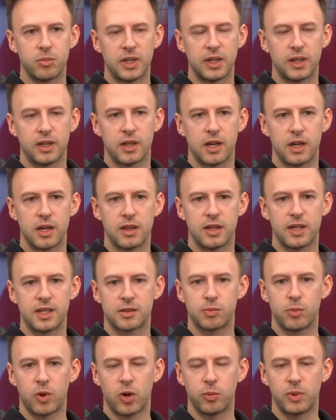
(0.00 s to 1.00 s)
me at,
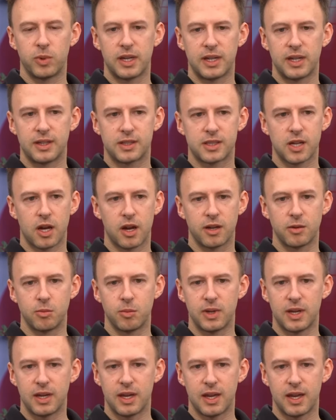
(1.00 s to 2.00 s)
this moment in
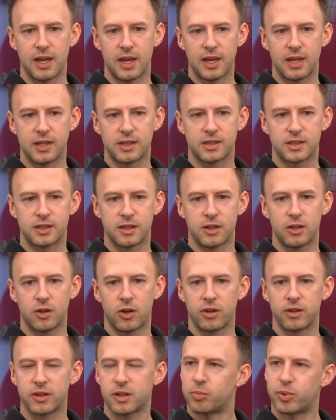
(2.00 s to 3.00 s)
time is
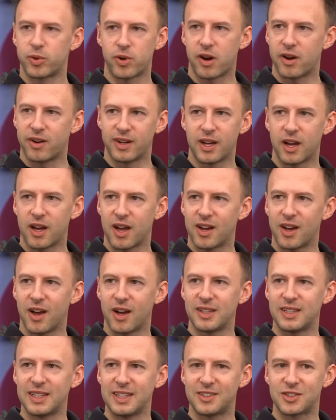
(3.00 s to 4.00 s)
not the priority.
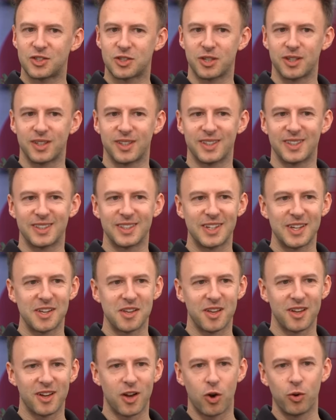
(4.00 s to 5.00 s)
I, I need to
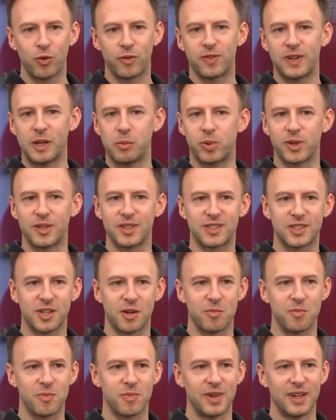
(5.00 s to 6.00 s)
hopefully put
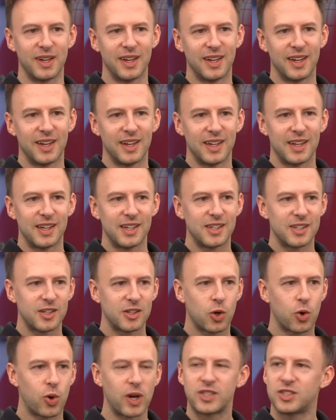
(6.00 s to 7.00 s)
some
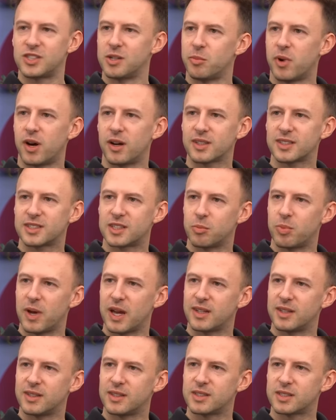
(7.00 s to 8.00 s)
question marks to
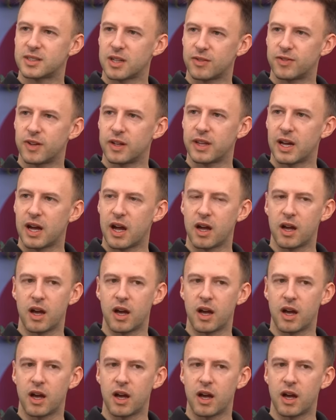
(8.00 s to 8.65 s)
bed and stuff like that.